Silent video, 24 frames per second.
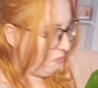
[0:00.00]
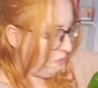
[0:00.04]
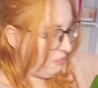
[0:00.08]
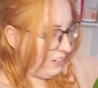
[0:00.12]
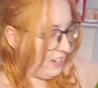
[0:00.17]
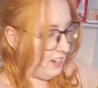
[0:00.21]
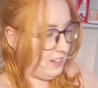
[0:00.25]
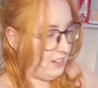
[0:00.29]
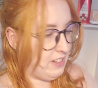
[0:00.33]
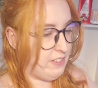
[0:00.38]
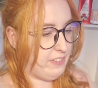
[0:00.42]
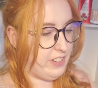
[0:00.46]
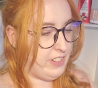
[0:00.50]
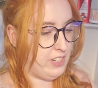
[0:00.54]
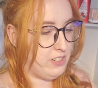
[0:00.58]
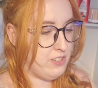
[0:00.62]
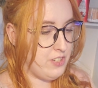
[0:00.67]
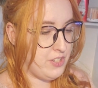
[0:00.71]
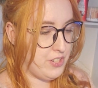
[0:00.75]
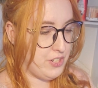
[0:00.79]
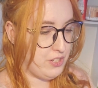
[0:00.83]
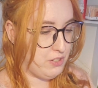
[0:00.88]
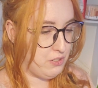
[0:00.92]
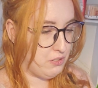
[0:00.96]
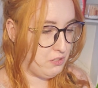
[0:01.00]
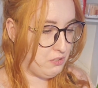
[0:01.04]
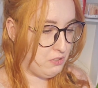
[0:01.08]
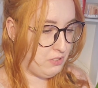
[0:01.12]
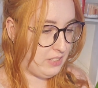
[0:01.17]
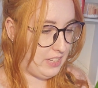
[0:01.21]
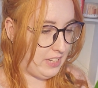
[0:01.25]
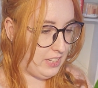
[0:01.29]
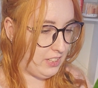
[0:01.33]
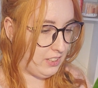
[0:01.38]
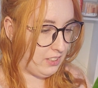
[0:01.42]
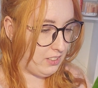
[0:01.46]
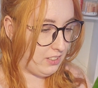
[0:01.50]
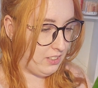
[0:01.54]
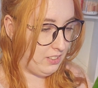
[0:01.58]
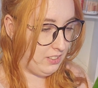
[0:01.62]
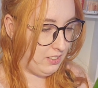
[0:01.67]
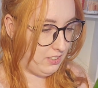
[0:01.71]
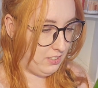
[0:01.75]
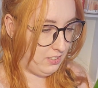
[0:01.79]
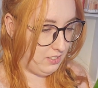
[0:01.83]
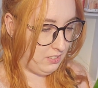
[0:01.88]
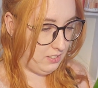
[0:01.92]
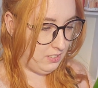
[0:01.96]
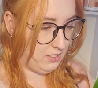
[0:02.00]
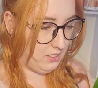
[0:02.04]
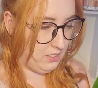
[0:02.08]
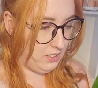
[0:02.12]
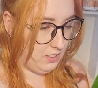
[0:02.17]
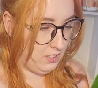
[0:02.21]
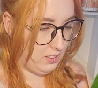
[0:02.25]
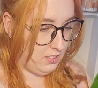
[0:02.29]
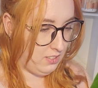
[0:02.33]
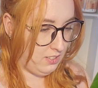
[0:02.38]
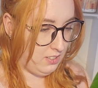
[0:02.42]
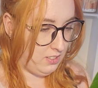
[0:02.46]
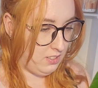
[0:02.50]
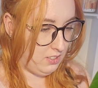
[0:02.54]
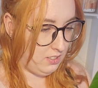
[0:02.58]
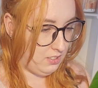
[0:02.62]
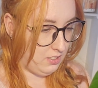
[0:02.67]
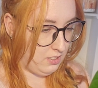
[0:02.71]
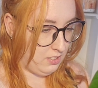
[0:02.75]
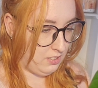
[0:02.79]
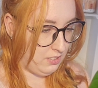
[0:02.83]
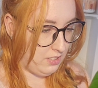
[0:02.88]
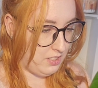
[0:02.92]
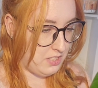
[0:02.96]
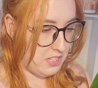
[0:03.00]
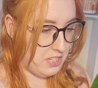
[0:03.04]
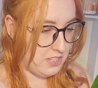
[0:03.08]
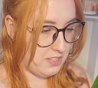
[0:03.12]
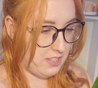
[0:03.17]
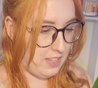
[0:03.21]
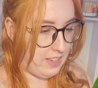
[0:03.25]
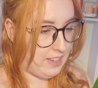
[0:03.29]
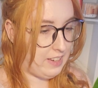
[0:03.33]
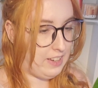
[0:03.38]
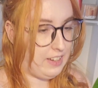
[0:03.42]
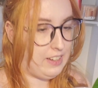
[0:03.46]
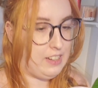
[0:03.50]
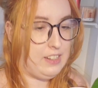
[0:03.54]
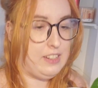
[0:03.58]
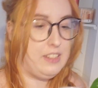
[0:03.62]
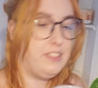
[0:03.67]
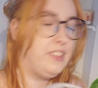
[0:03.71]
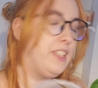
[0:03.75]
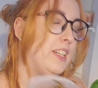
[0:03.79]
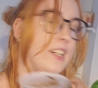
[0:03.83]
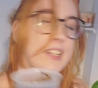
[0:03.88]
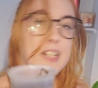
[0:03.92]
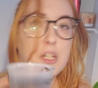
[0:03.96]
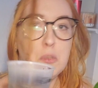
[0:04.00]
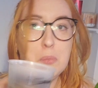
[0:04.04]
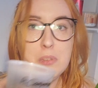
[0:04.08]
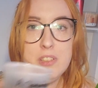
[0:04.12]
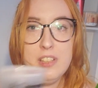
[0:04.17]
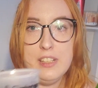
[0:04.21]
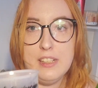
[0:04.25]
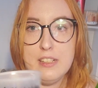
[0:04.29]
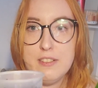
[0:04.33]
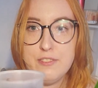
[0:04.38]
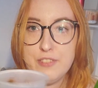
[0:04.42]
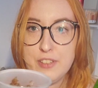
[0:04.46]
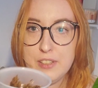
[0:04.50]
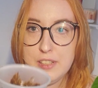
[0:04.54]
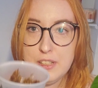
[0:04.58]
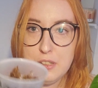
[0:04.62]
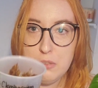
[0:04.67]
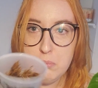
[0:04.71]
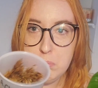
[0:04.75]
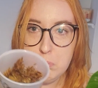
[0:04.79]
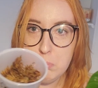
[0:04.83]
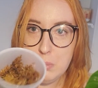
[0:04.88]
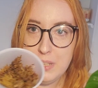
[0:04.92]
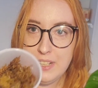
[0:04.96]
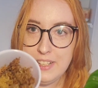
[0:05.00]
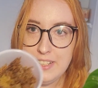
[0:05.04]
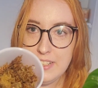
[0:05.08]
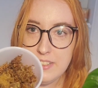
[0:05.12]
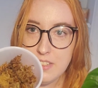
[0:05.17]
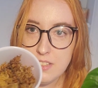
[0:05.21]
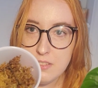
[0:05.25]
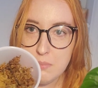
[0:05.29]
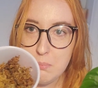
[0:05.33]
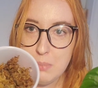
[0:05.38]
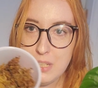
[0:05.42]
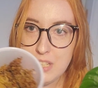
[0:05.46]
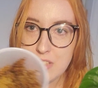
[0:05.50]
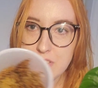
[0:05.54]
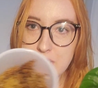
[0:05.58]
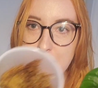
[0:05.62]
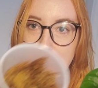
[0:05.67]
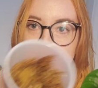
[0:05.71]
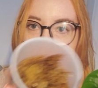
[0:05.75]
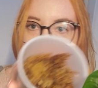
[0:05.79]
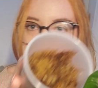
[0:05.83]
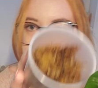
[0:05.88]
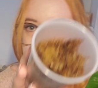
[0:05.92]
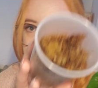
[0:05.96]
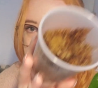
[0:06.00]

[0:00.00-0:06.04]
I'm kind of into like, this is a Anthurium clairvernum, but it's basically